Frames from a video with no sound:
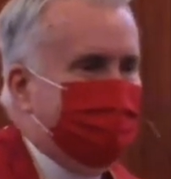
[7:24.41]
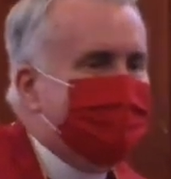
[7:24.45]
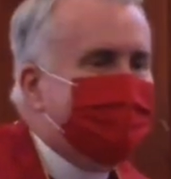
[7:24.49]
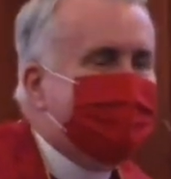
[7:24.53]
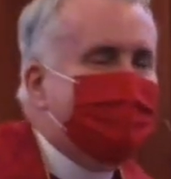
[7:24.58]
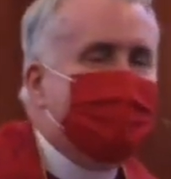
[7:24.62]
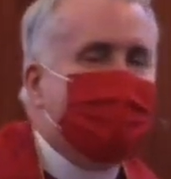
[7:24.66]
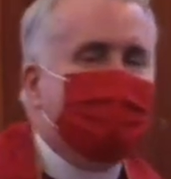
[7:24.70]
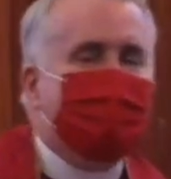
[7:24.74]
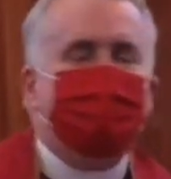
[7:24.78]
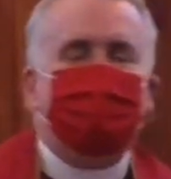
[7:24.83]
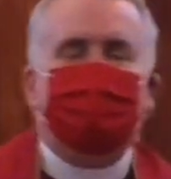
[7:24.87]

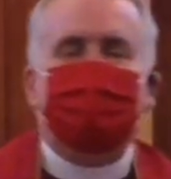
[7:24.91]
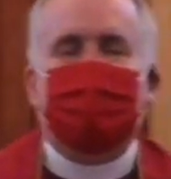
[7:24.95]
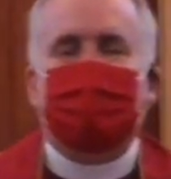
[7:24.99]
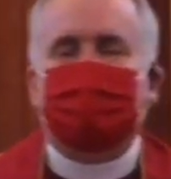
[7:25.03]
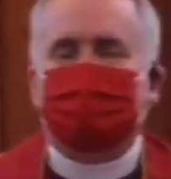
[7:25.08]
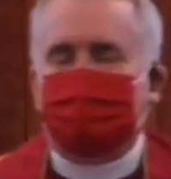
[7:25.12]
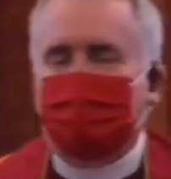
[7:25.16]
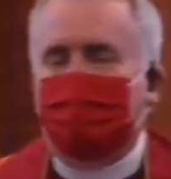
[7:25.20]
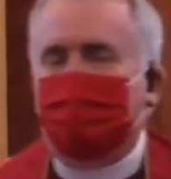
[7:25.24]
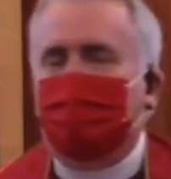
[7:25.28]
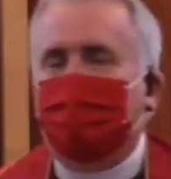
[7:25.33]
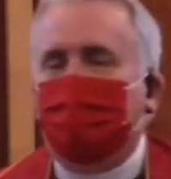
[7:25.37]
And in fact,
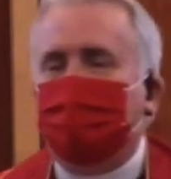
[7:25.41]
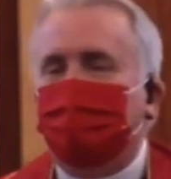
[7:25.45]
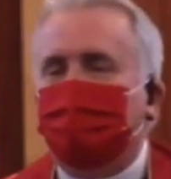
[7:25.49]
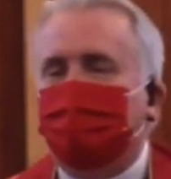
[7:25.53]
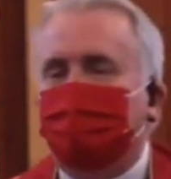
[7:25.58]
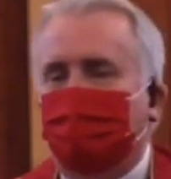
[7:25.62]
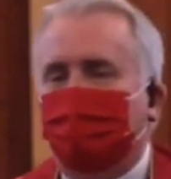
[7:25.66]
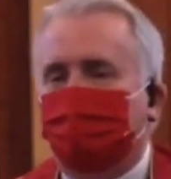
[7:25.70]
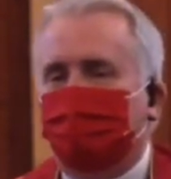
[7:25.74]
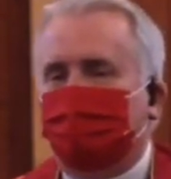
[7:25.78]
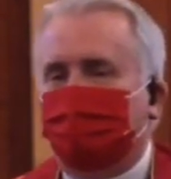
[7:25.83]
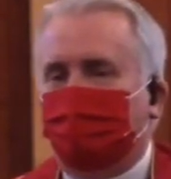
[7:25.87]
I would go
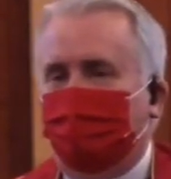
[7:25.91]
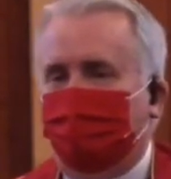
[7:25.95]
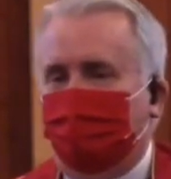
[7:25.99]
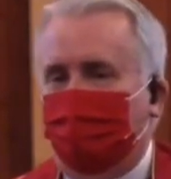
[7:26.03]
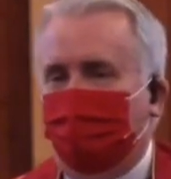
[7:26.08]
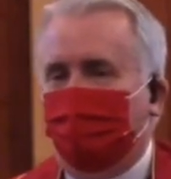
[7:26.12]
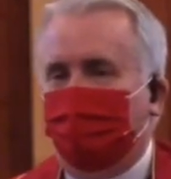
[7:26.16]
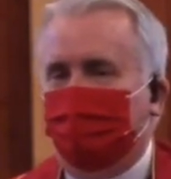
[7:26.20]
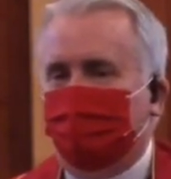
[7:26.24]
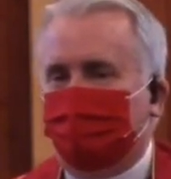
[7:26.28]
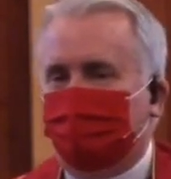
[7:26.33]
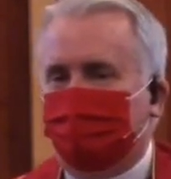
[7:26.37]
so
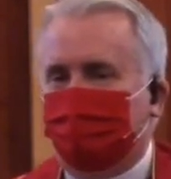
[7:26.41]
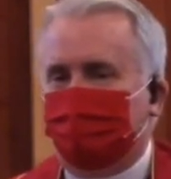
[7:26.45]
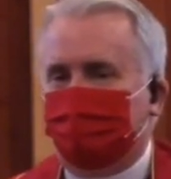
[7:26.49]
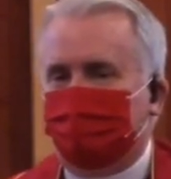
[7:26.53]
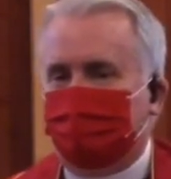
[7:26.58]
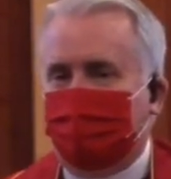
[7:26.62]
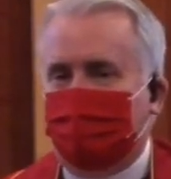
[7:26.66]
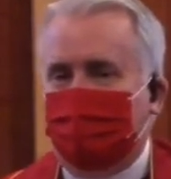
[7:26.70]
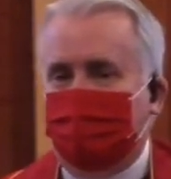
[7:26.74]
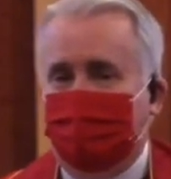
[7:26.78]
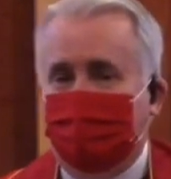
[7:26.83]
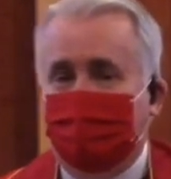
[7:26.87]
far as to
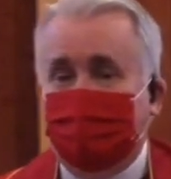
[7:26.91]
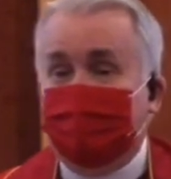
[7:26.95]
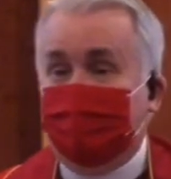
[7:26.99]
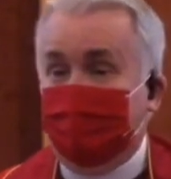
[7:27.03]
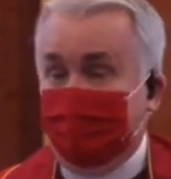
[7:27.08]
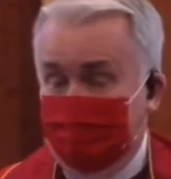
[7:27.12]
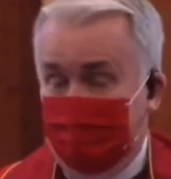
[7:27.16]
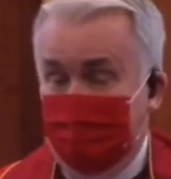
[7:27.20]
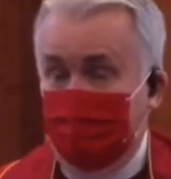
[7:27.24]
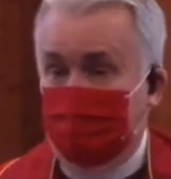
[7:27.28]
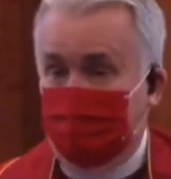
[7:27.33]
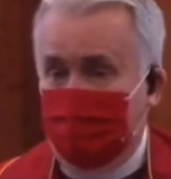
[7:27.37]
say
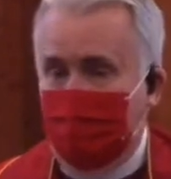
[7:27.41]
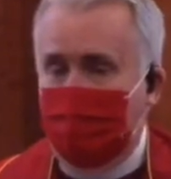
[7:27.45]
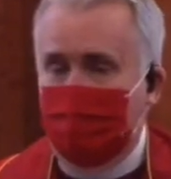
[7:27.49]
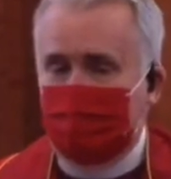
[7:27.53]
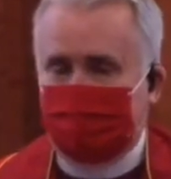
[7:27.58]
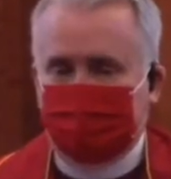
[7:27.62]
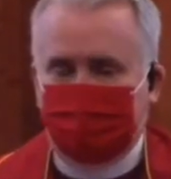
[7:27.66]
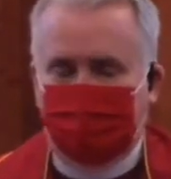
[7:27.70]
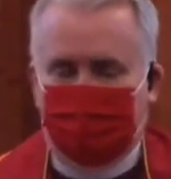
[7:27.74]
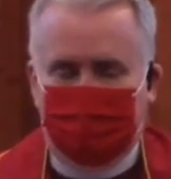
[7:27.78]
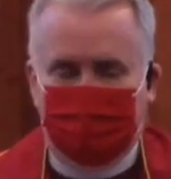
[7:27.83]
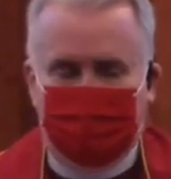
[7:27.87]
in the
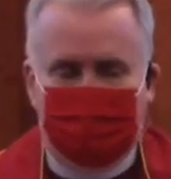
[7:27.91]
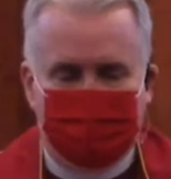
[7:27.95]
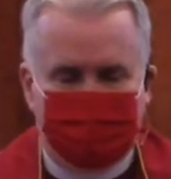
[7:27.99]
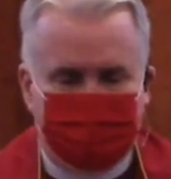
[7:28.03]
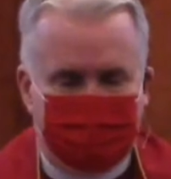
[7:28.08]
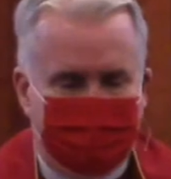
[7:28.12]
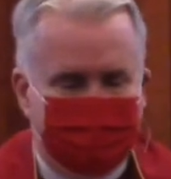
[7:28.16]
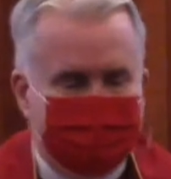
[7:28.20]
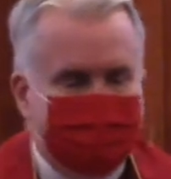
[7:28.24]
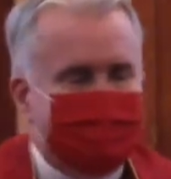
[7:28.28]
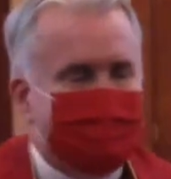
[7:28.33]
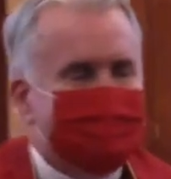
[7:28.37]
gospel
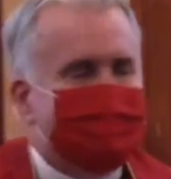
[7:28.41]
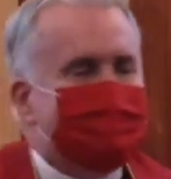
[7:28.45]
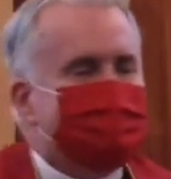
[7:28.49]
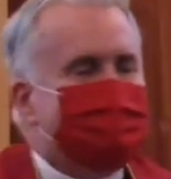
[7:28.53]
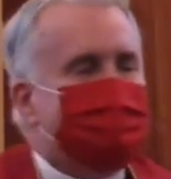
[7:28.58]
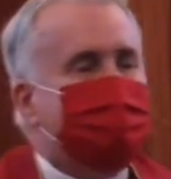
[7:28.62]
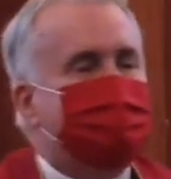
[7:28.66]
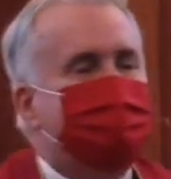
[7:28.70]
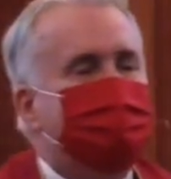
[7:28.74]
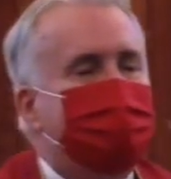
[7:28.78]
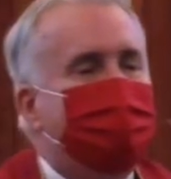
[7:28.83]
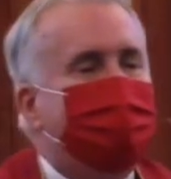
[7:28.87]
lesson to
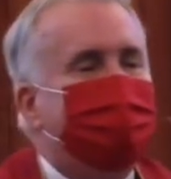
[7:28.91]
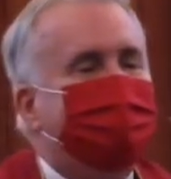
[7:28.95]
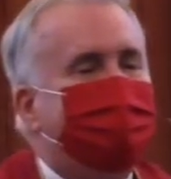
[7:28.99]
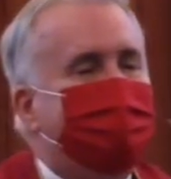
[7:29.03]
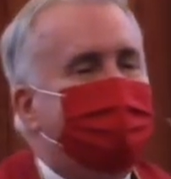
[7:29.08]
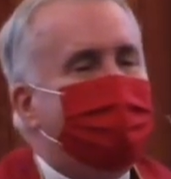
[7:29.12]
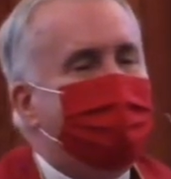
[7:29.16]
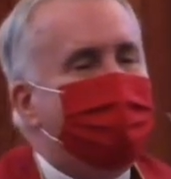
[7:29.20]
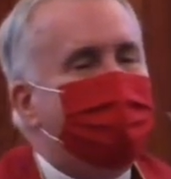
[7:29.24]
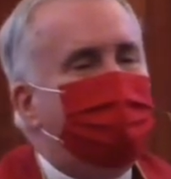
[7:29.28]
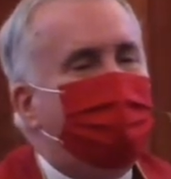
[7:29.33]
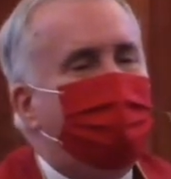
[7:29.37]
take
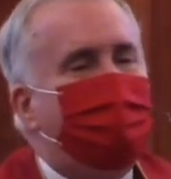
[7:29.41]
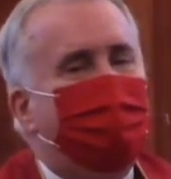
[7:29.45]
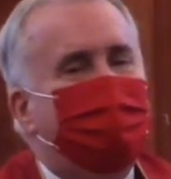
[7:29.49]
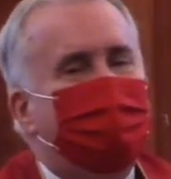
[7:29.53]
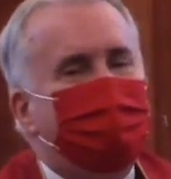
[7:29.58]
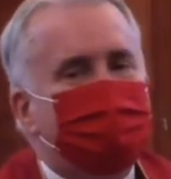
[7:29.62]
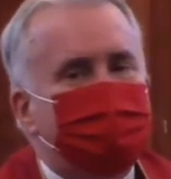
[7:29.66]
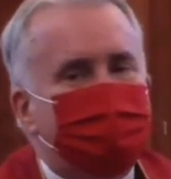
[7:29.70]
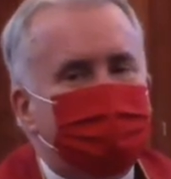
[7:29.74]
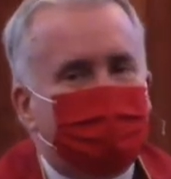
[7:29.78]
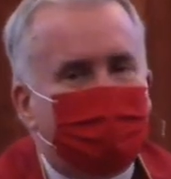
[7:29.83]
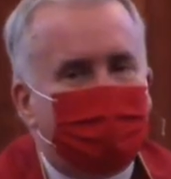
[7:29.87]
up
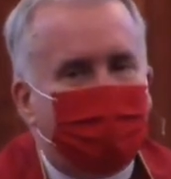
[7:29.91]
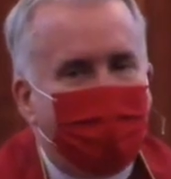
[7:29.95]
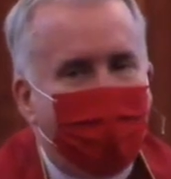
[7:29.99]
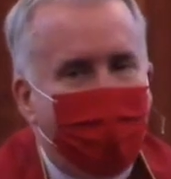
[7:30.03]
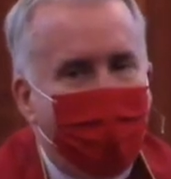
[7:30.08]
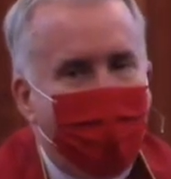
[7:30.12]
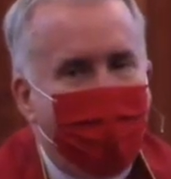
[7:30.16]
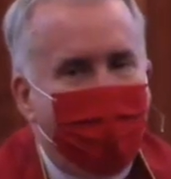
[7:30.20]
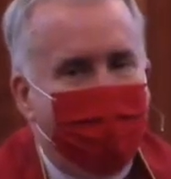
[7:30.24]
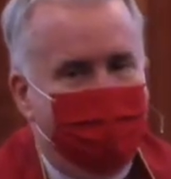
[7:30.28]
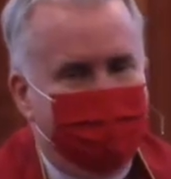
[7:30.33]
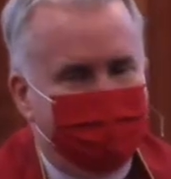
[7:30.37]
one's
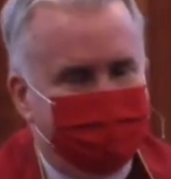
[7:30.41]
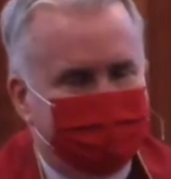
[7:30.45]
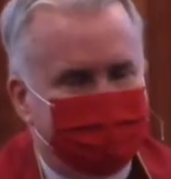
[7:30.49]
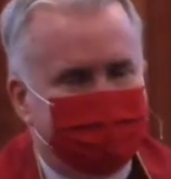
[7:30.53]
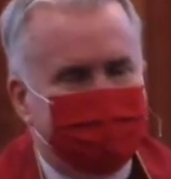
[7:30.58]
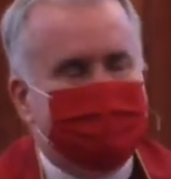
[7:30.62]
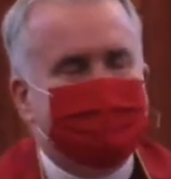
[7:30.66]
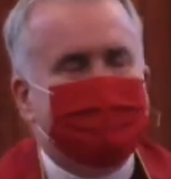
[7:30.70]
cross